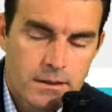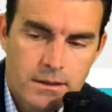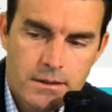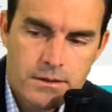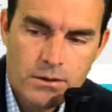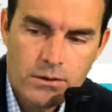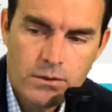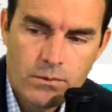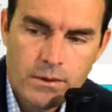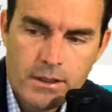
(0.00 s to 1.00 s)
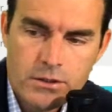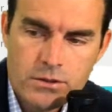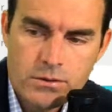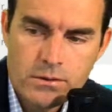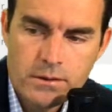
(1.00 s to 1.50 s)
So you want to make
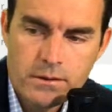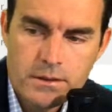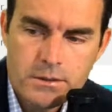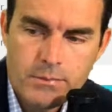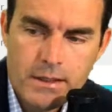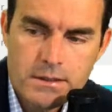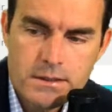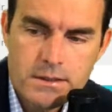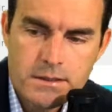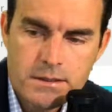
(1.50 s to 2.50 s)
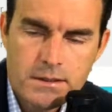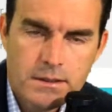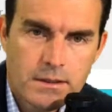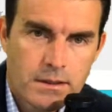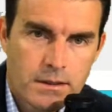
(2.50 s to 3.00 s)
sure under expenses,
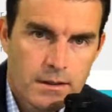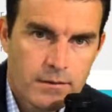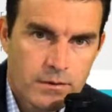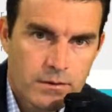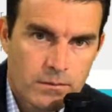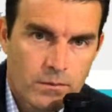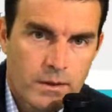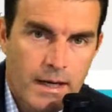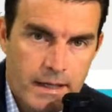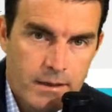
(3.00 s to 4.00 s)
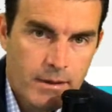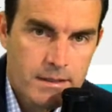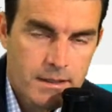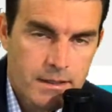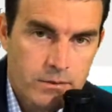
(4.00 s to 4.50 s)
if you want to
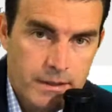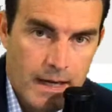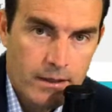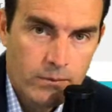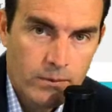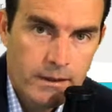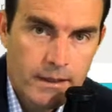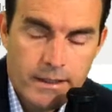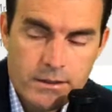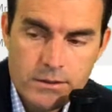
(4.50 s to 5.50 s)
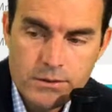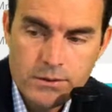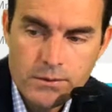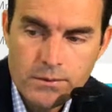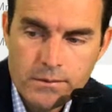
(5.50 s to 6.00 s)
itemize things, which I really like to
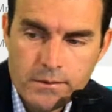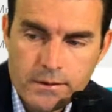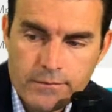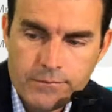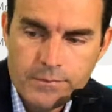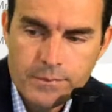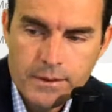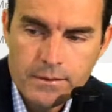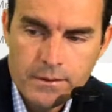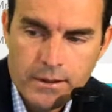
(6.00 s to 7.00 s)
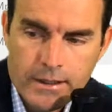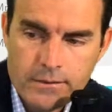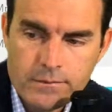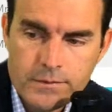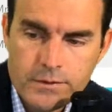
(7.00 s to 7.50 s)
do, I
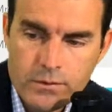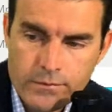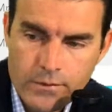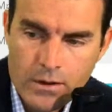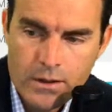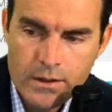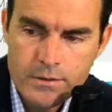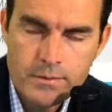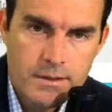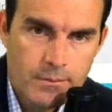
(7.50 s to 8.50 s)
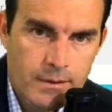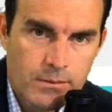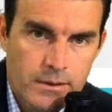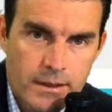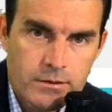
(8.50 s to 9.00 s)
do it for ours, but some
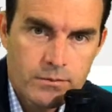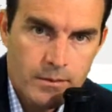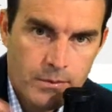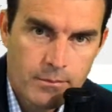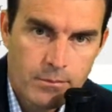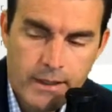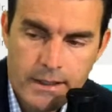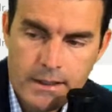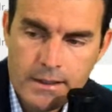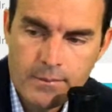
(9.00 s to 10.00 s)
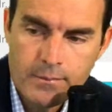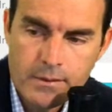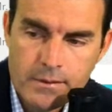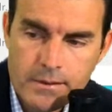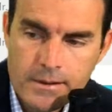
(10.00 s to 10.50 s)
people don't. I just want to put a blanket
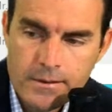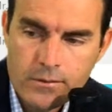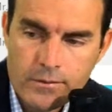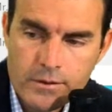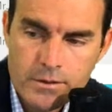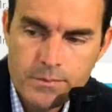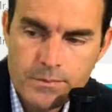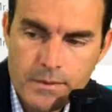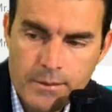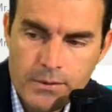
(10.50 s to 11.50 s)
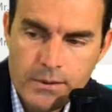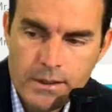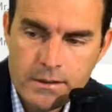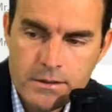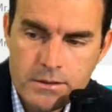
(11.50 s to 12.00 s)
number. Well, if you do put
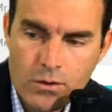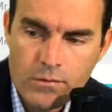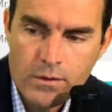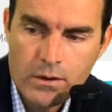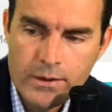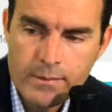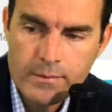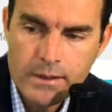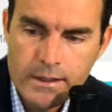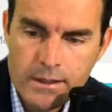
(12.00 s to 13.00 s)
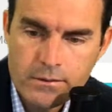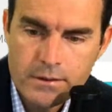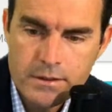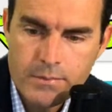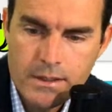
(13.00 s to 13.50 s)
a just overall number, like under
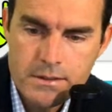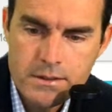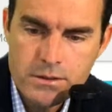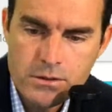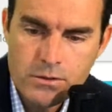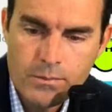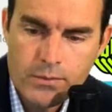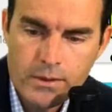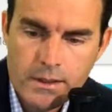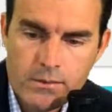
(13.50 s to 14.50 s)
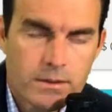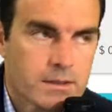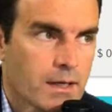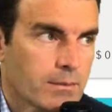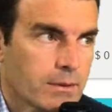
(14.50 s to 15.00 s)
expenses, and you do
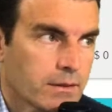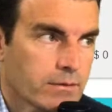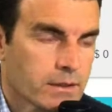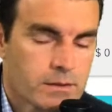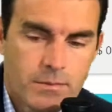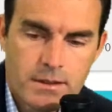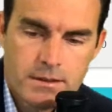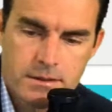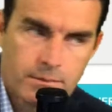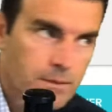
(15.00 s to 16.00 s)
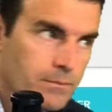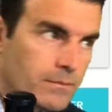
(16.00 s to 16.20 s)
pre-retirement living expenses, let me